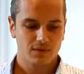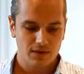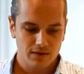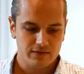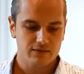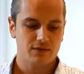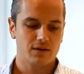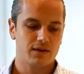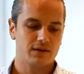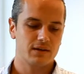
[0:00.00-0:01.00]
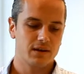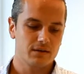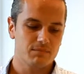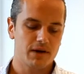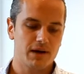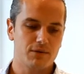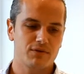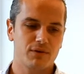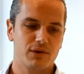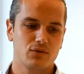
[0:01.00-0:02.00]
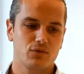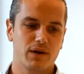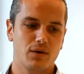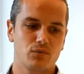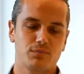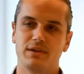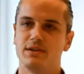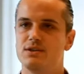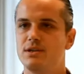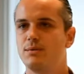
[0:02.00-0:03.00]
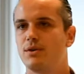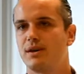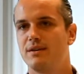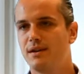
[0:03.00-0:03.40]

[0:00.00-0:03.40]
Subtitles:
Yes, I can, by referring to my own PhD work and